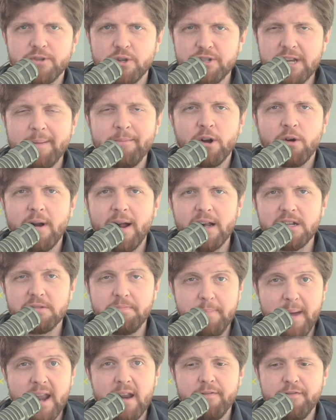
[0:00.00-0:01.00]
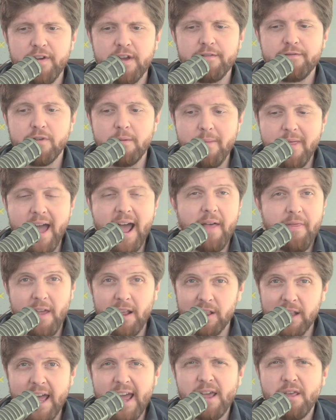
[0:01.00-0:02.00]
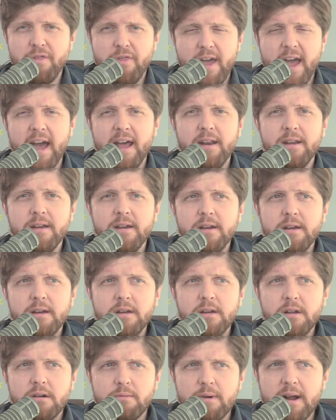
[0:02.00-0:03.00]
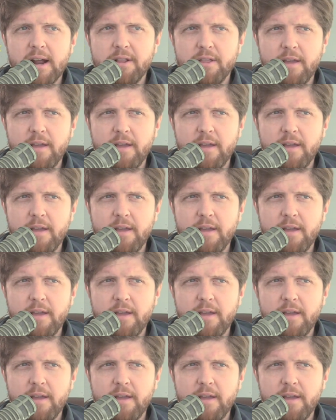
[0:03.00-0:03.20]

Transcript: So Democrats benefit from that. They like that, right?